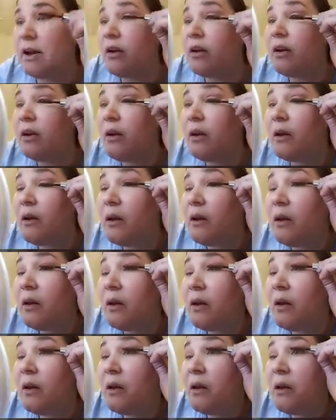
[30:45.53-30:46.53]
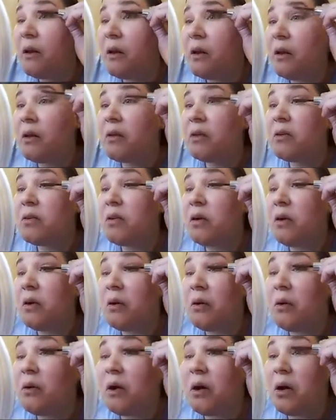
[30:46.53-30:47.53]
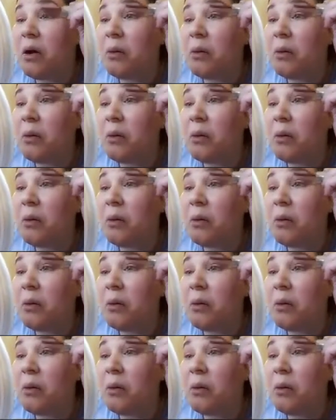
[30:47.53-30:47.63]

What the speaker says: So I'm going to